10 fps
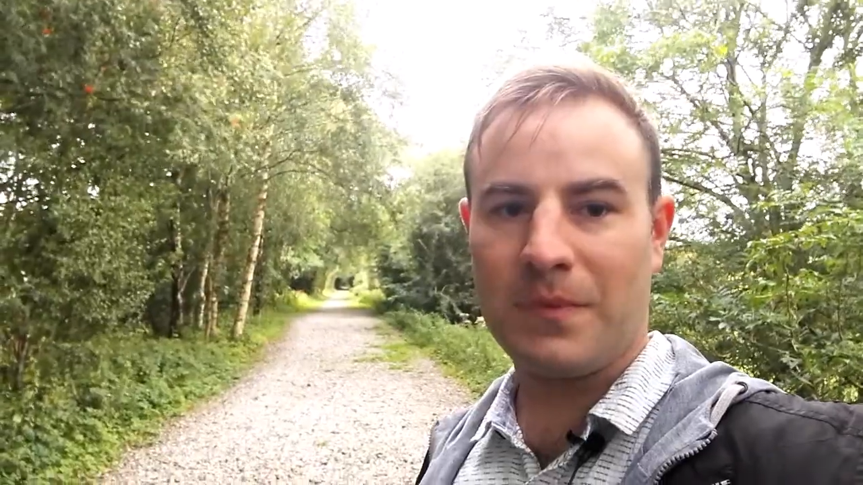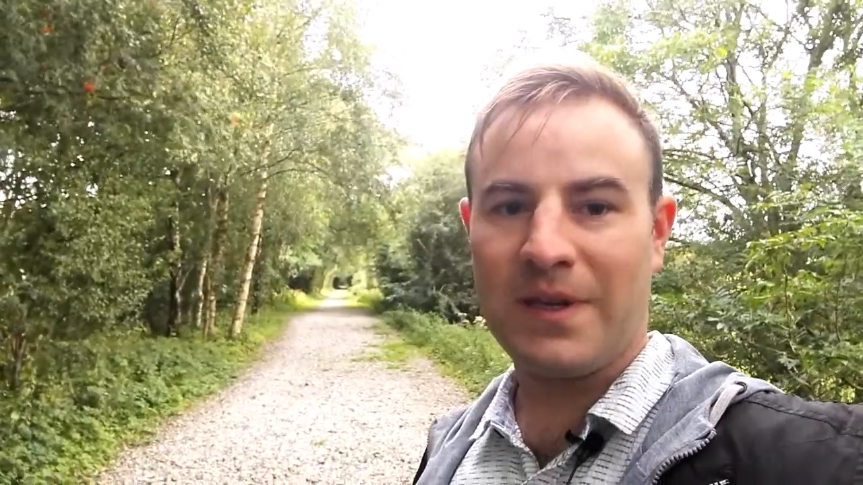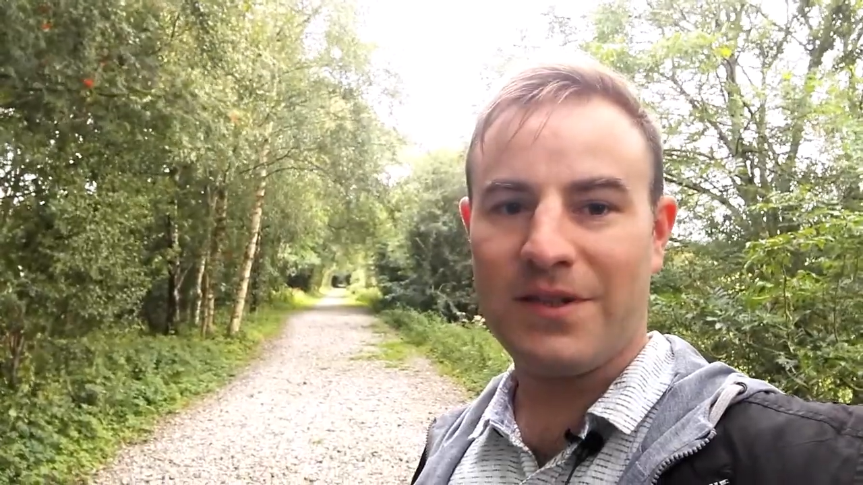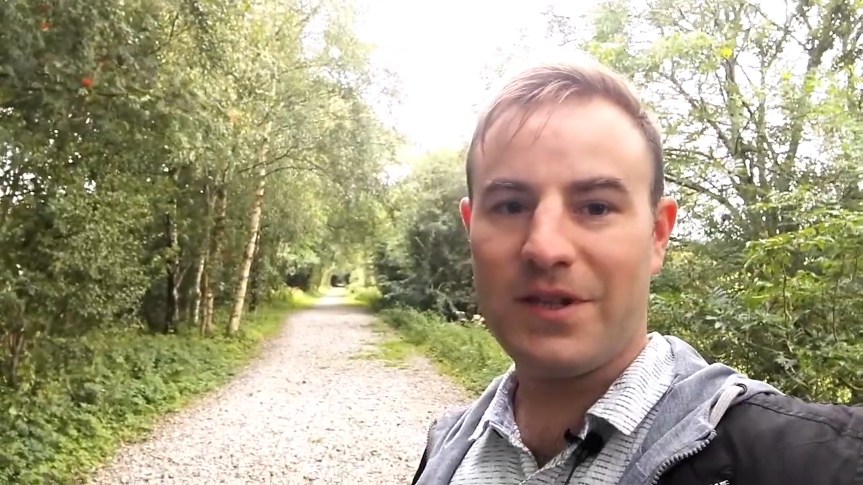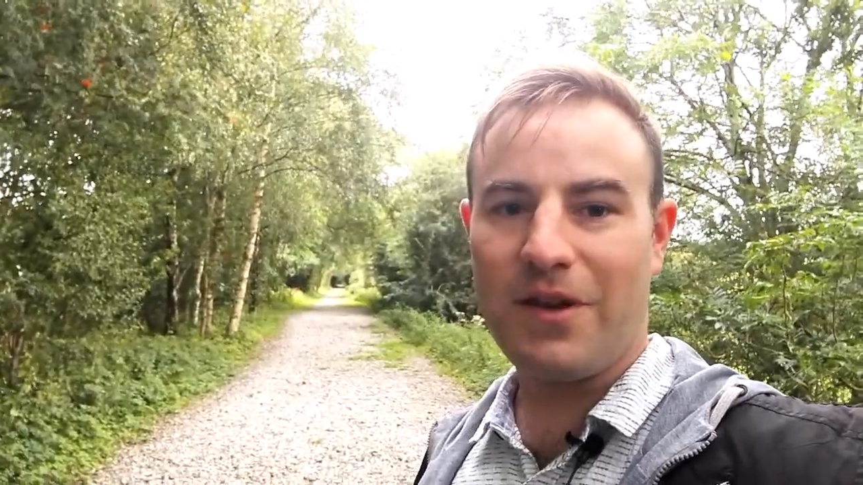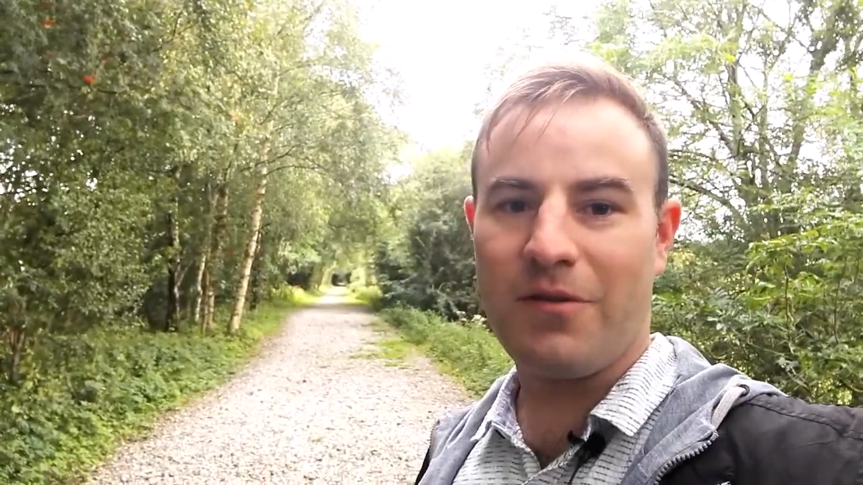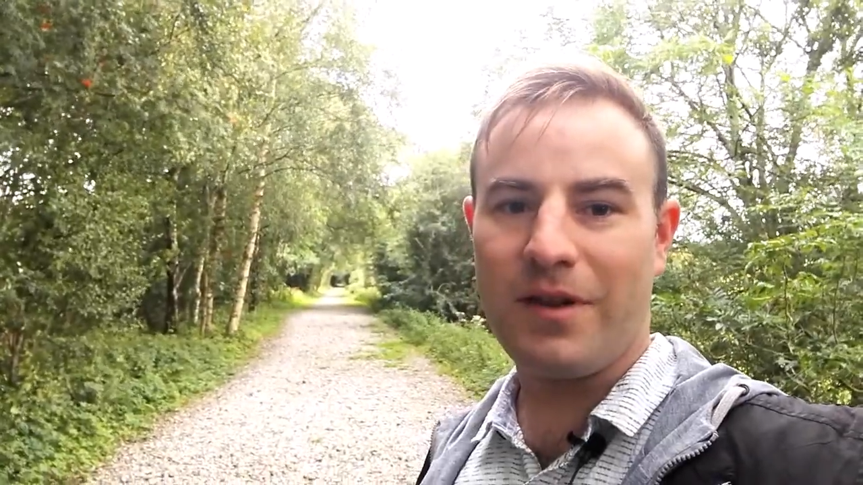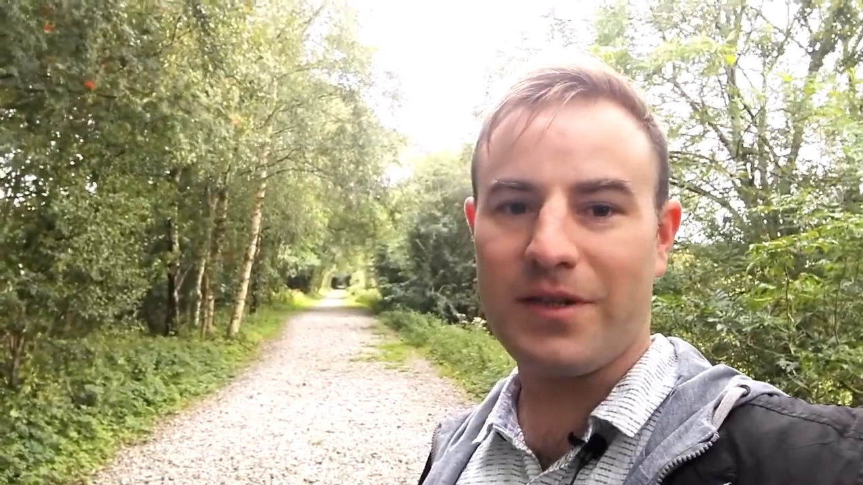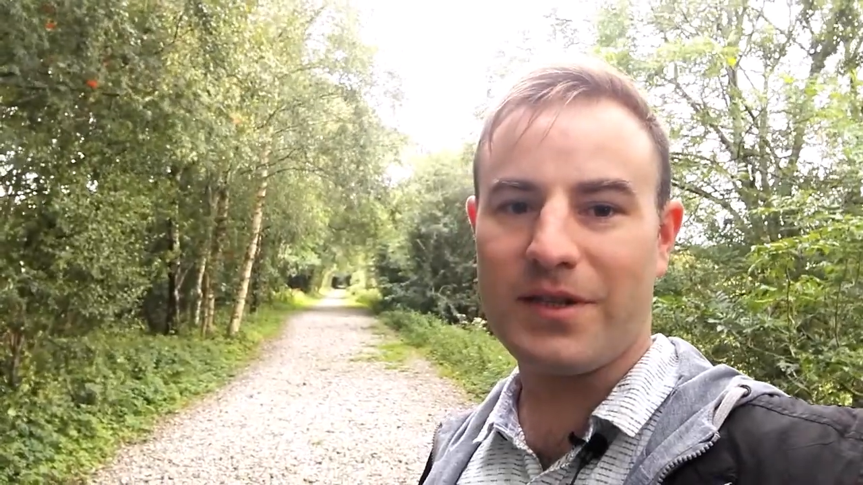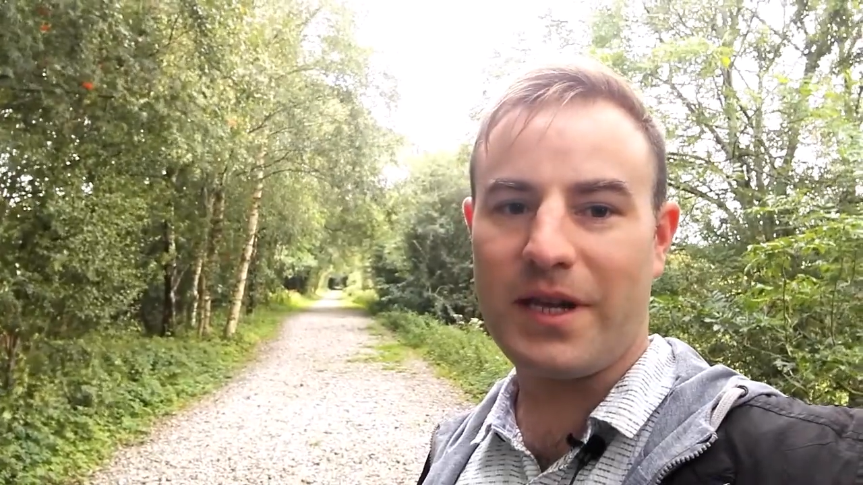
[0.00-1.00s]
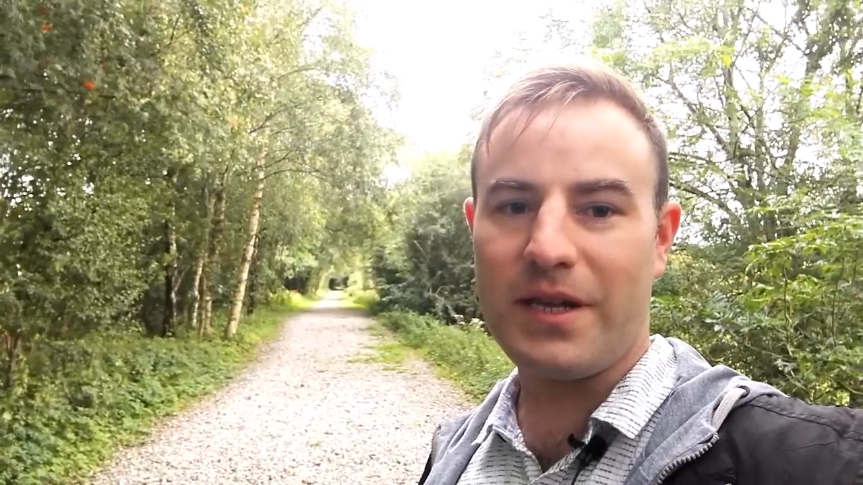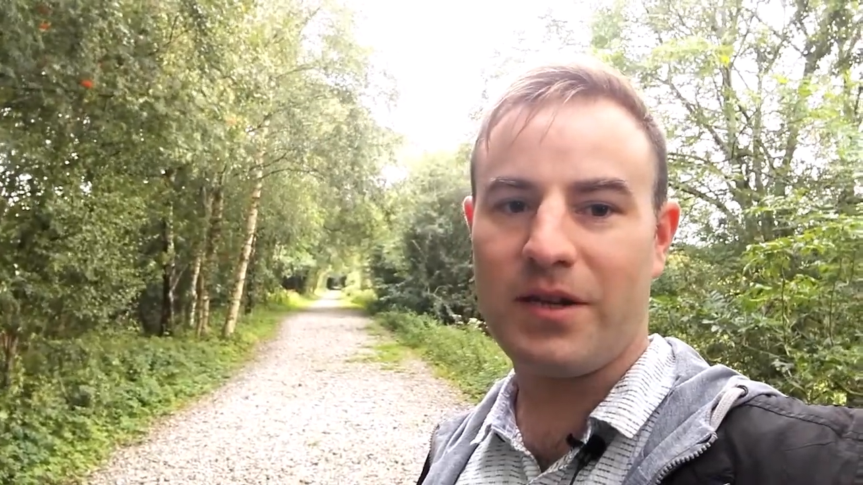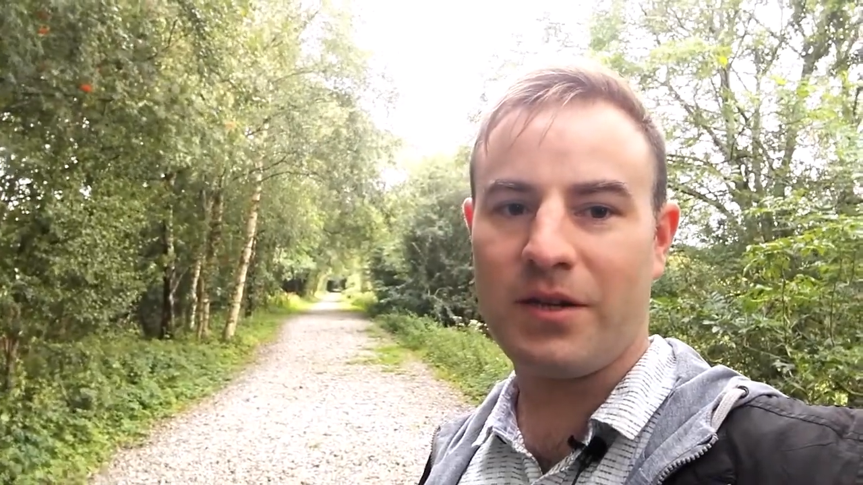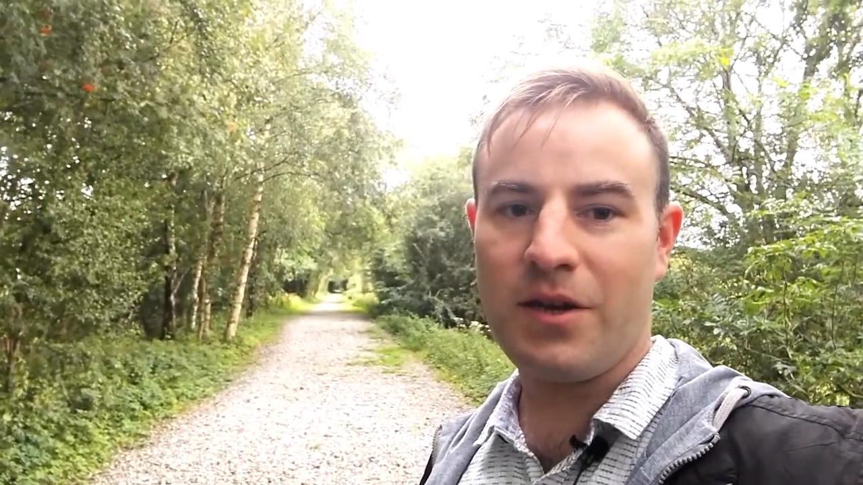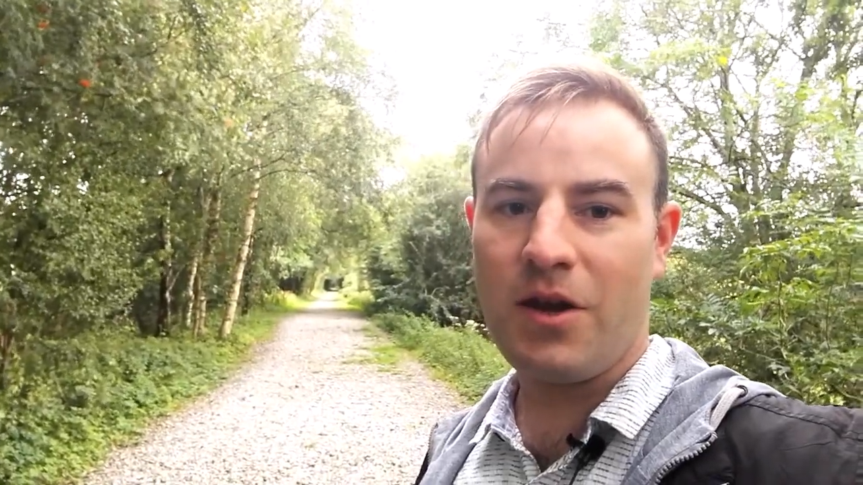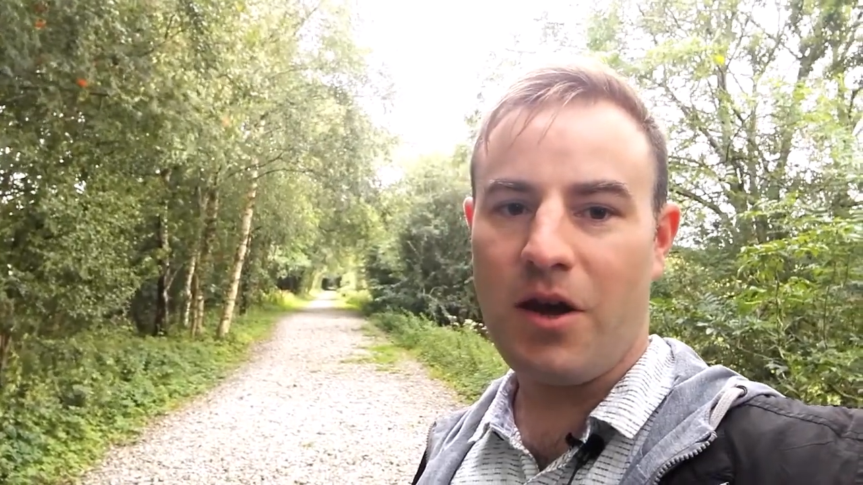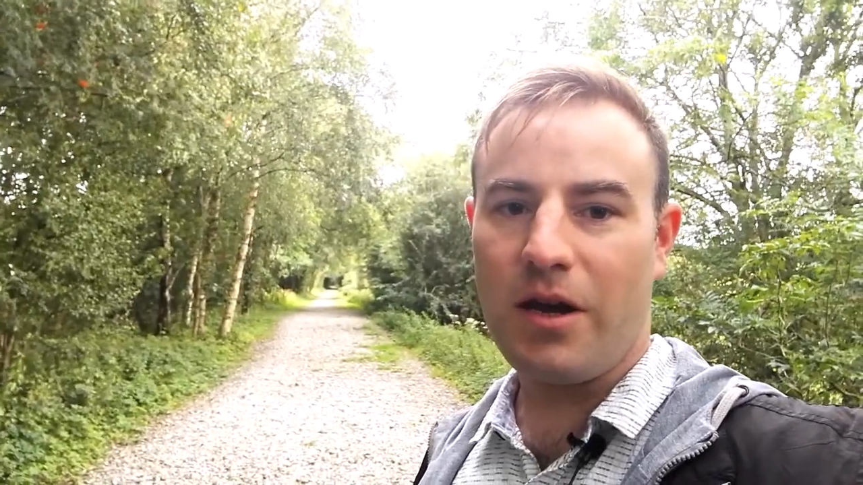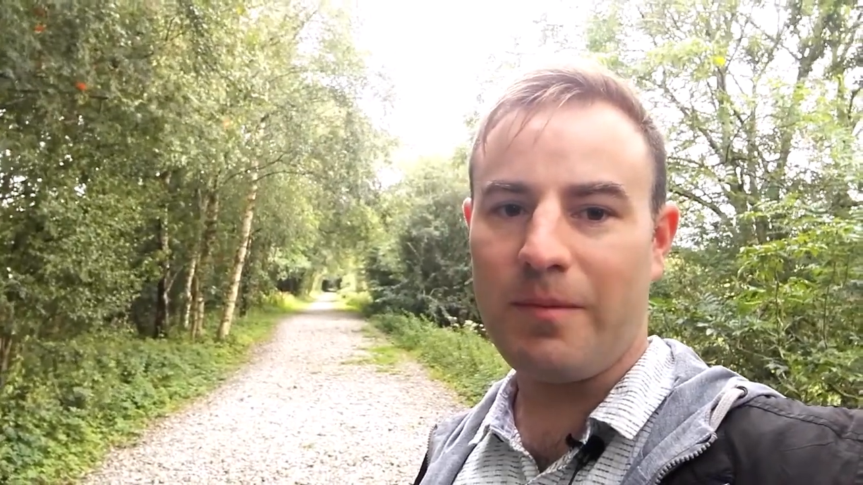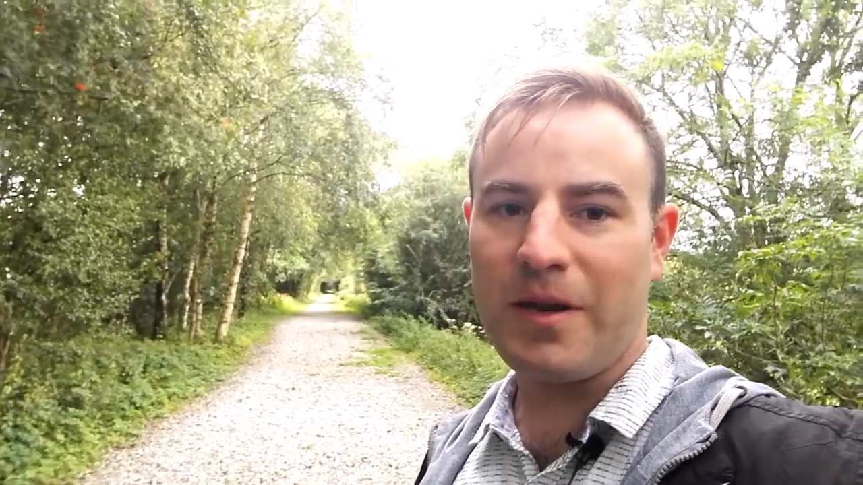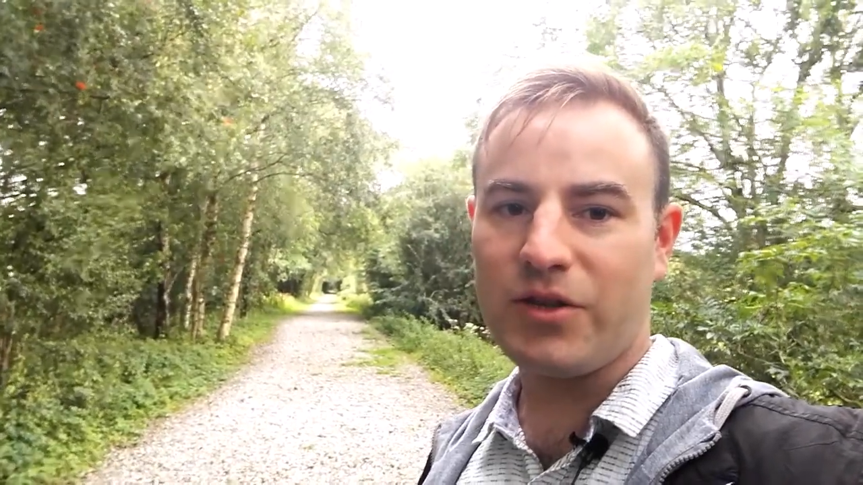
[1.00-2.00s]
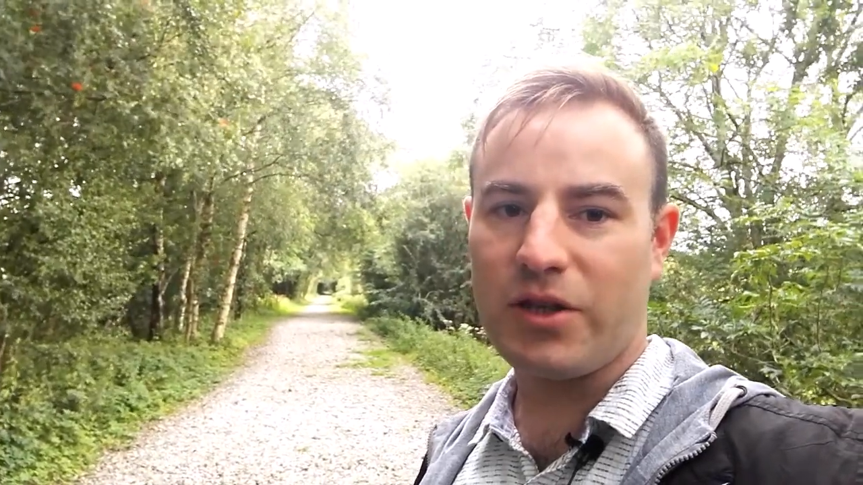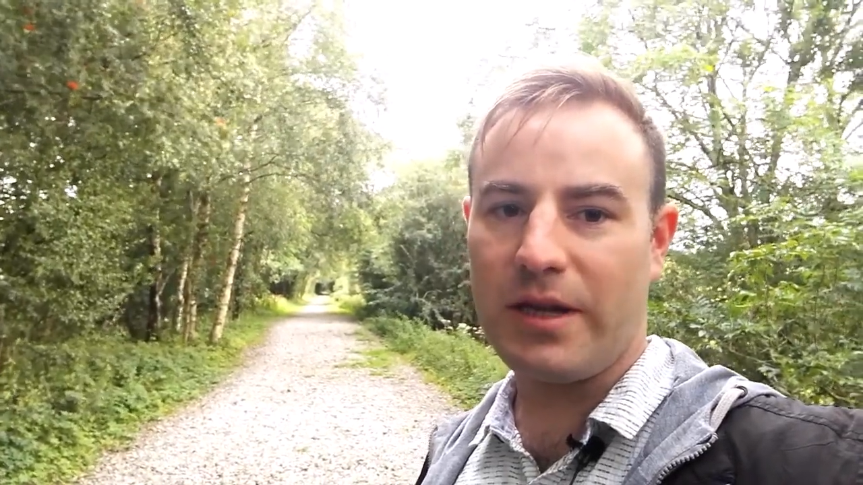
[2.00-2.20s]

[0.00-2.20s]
So, as I said, I'd magically